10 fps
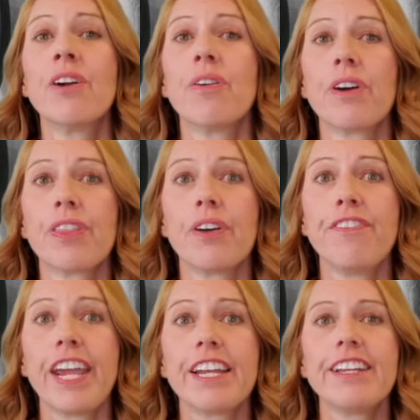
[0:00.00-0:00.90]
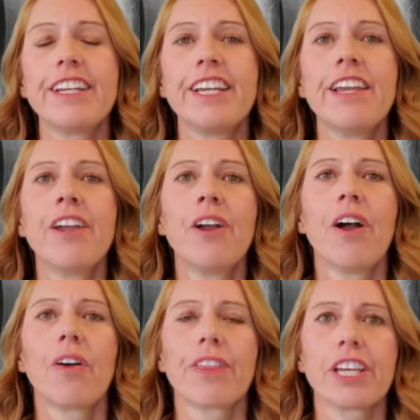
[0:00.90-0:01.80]
or the vanity
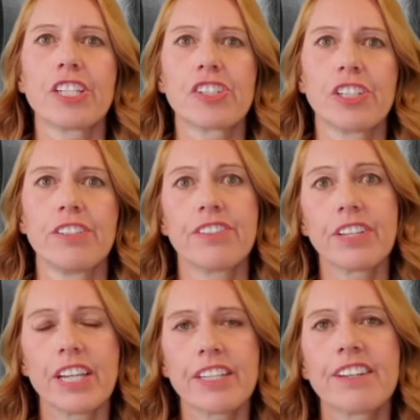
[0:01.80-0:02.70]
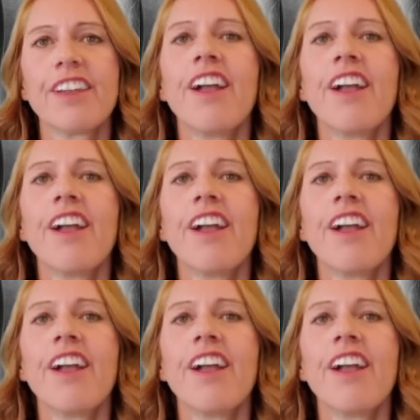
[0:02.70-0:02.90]
or the kitchen sink.